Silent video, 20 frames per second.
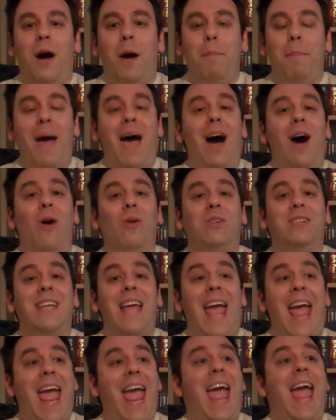about
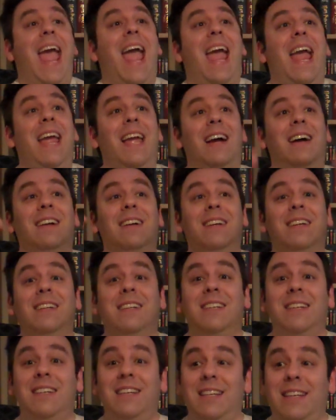a
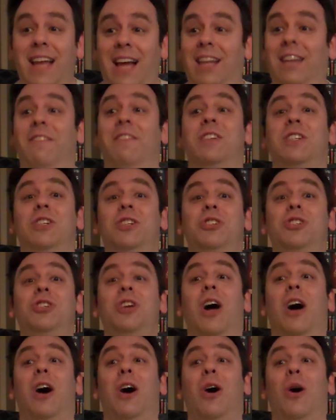television
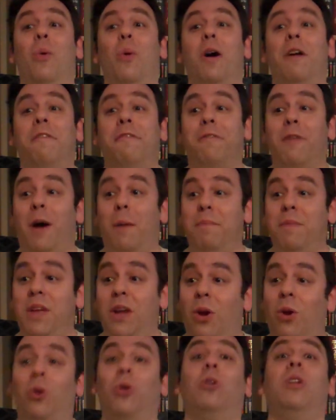show from
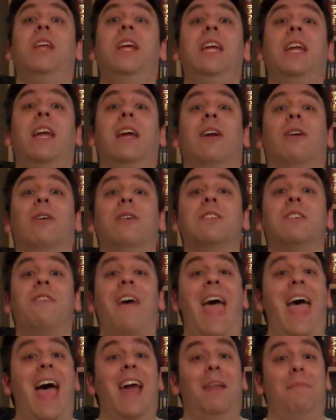the early years of
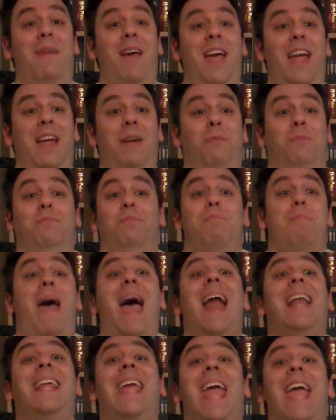anime.
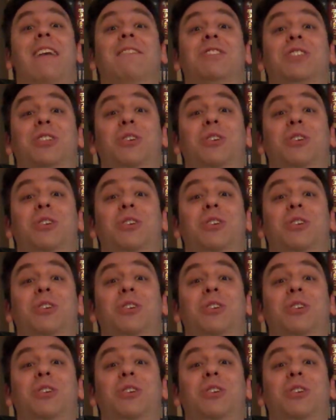Mad Cave